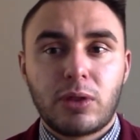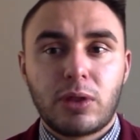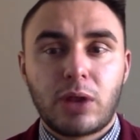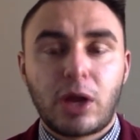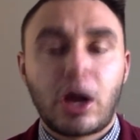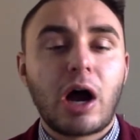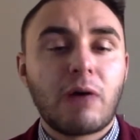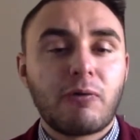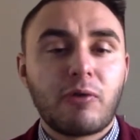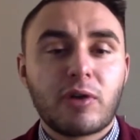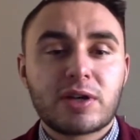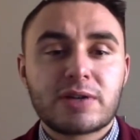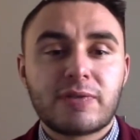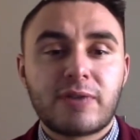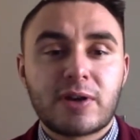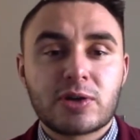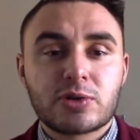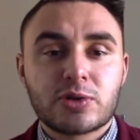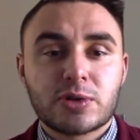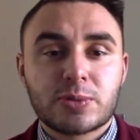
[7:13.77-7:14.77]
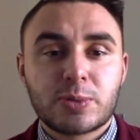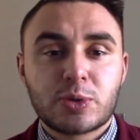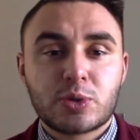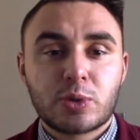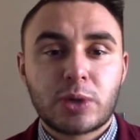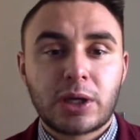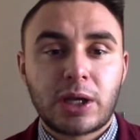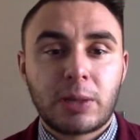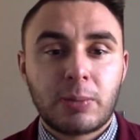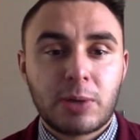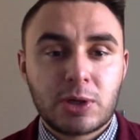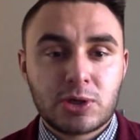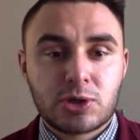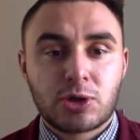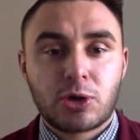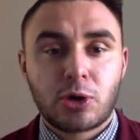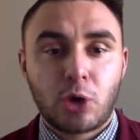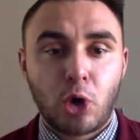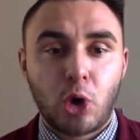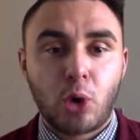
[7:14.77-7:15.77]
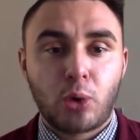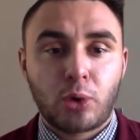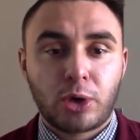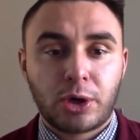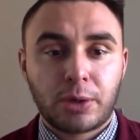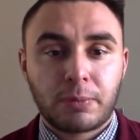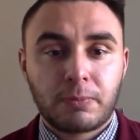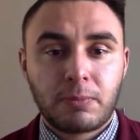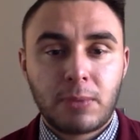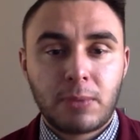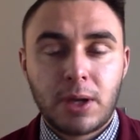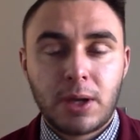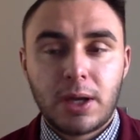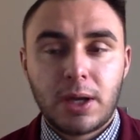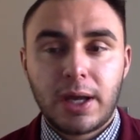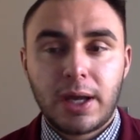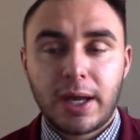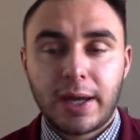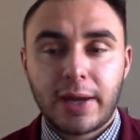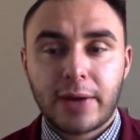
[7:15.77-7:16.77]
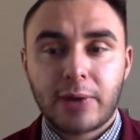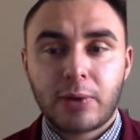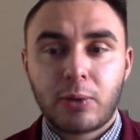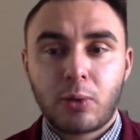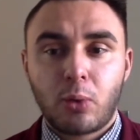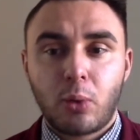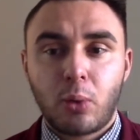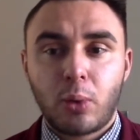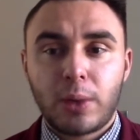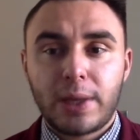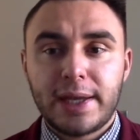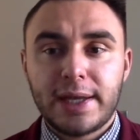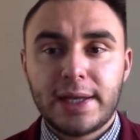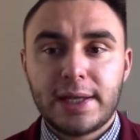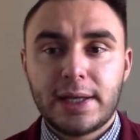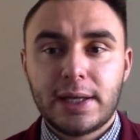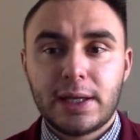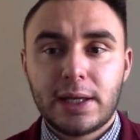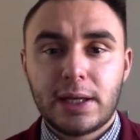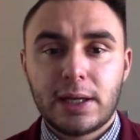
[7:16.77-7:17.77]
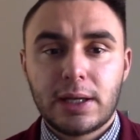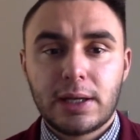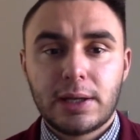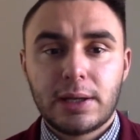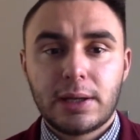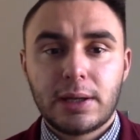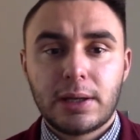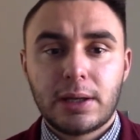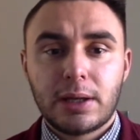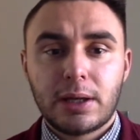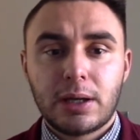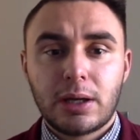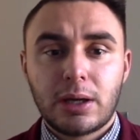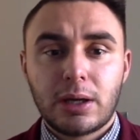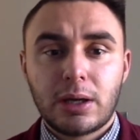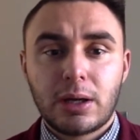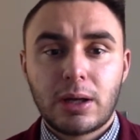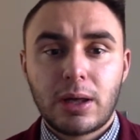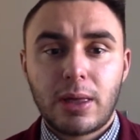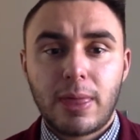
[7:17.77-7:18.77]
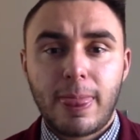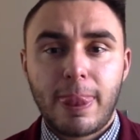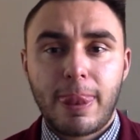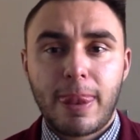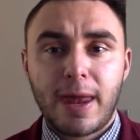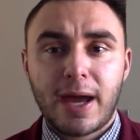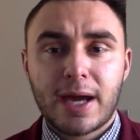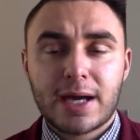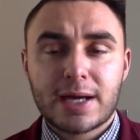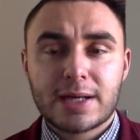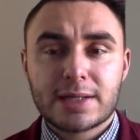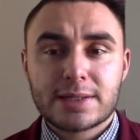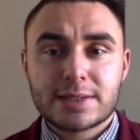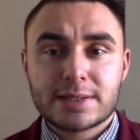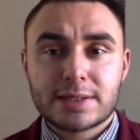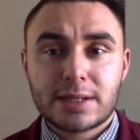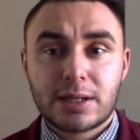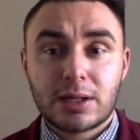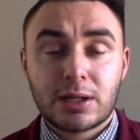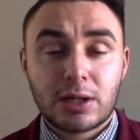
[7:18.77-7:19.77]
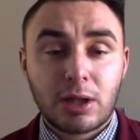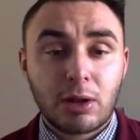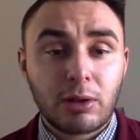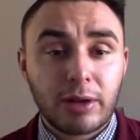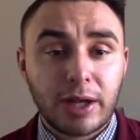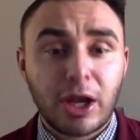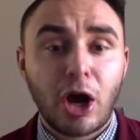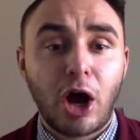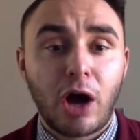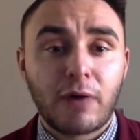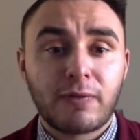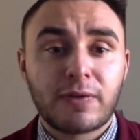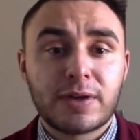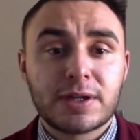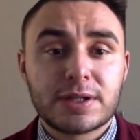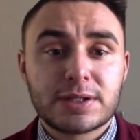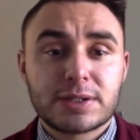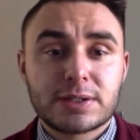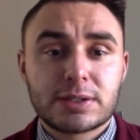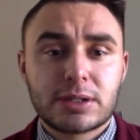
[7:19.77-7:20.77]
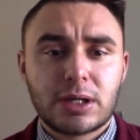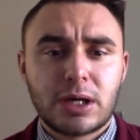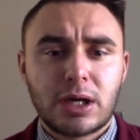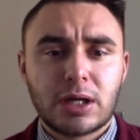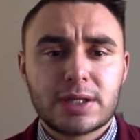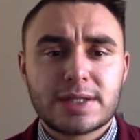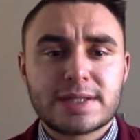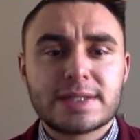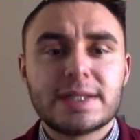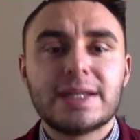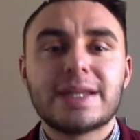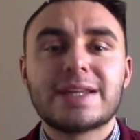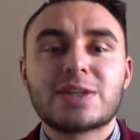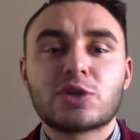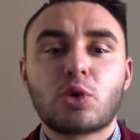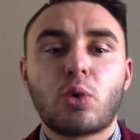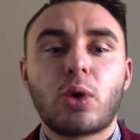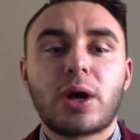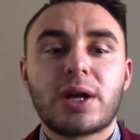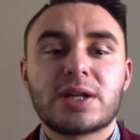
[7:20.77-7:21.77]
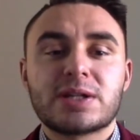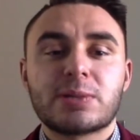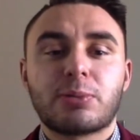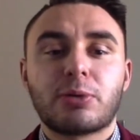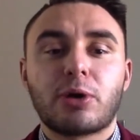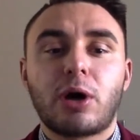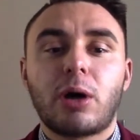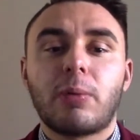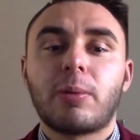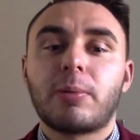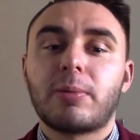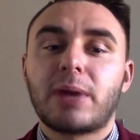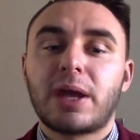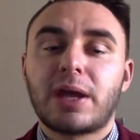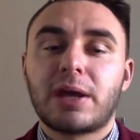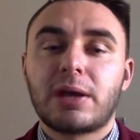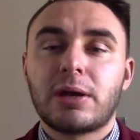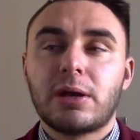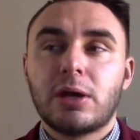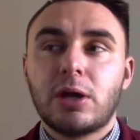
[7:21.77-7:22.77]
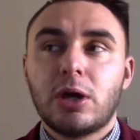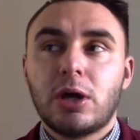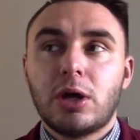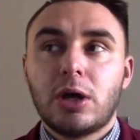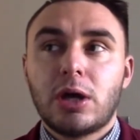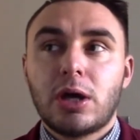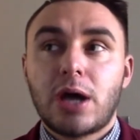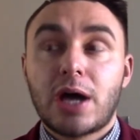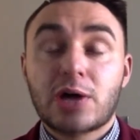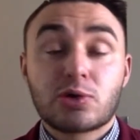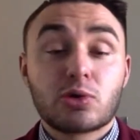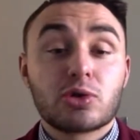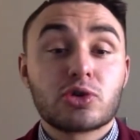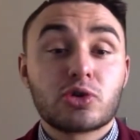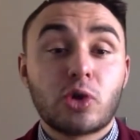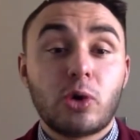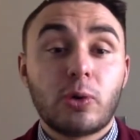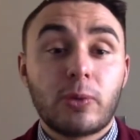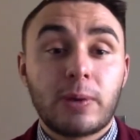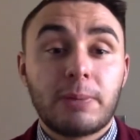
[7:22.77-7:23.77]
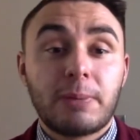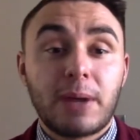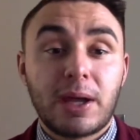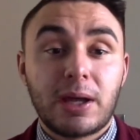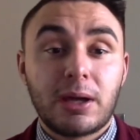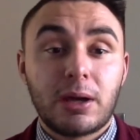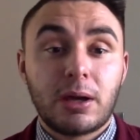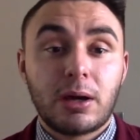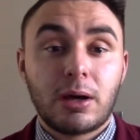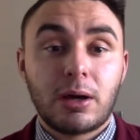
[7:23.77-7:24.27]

conflict of interest between commissioner and owner. And we, as a league office, see this quite as a problem. And as a result, we may